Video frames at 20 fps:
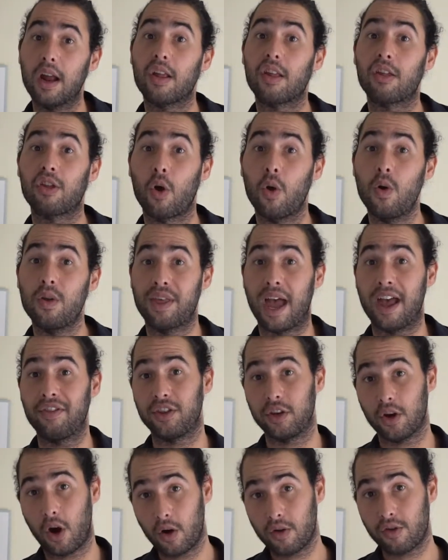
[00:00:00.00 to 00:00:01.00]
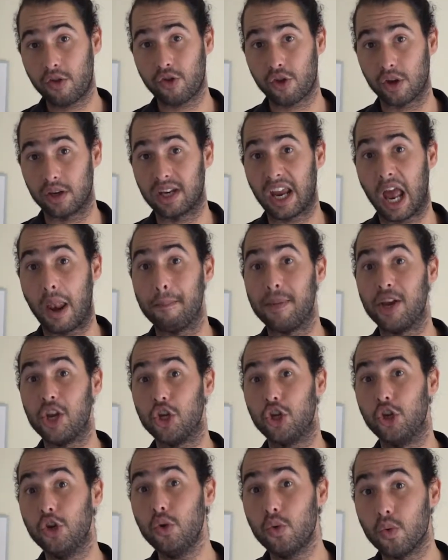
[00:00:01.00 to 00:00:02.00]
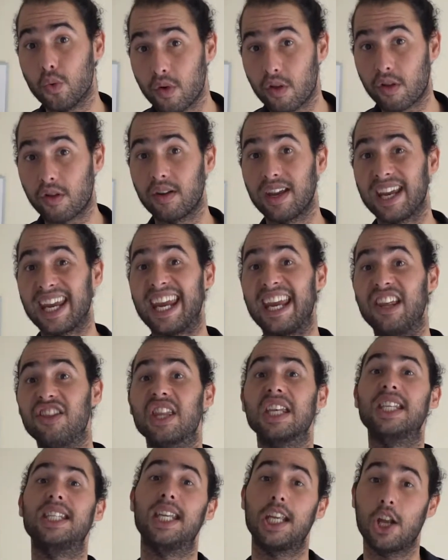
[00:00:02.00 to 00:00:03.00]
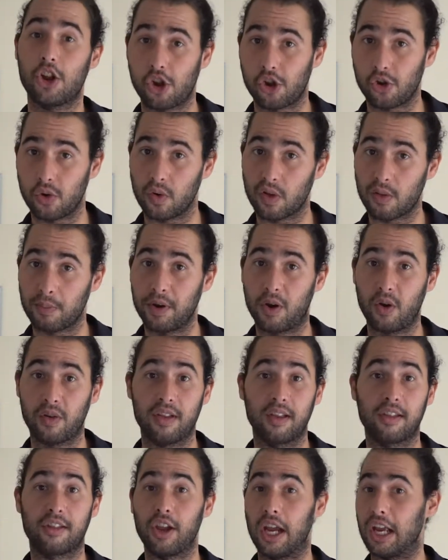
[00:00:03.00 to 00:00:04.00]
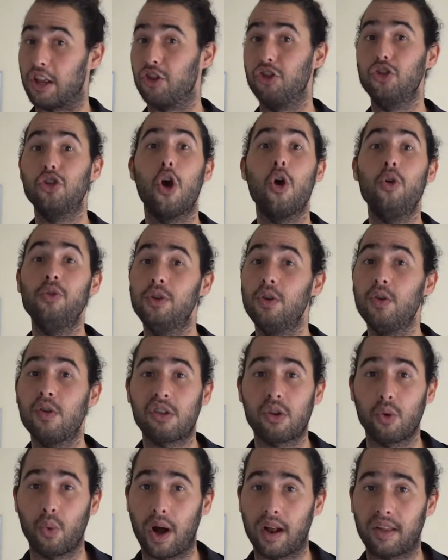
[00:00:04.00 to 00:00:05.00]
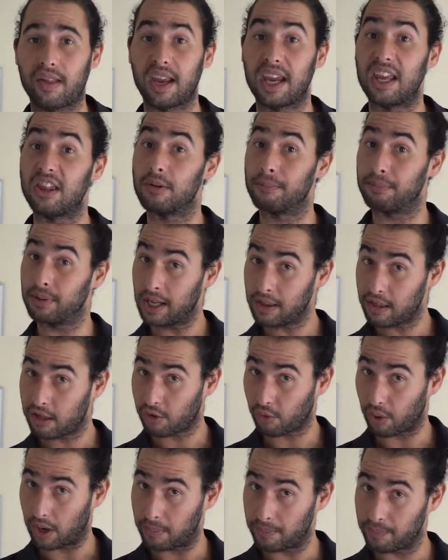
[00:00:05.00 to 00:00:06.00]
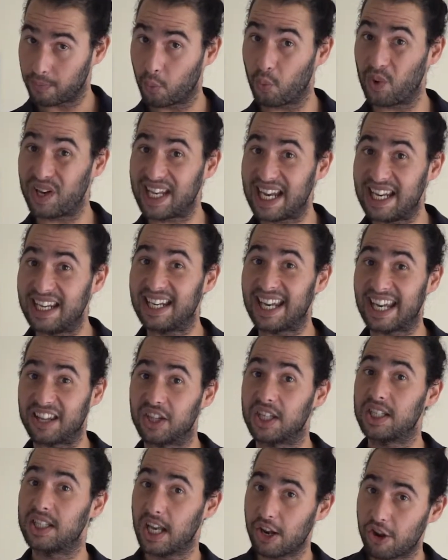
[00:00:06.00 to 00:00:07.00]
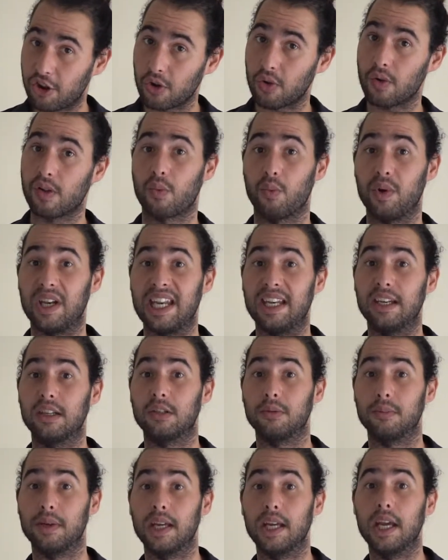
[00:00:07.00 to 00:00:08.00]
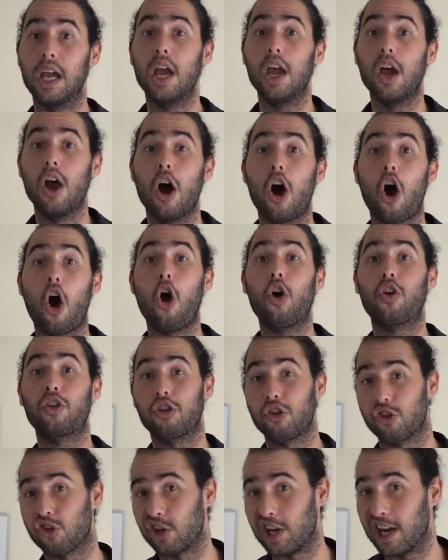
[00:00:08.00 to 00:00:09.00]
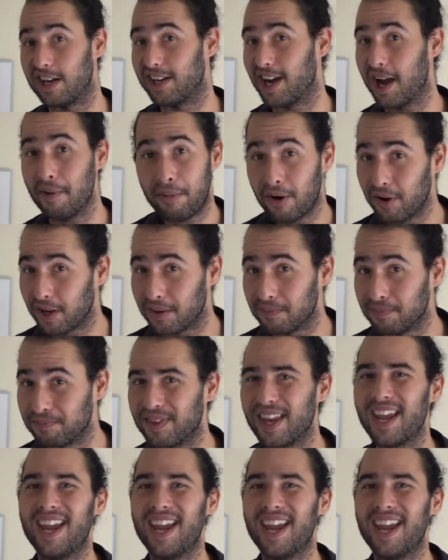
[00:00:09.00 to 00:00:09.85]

so that the oxygen can be used in the tissues? Because it's no use to us in the bloodstream. We need it in the tissues. We need it to be oxygenating our body.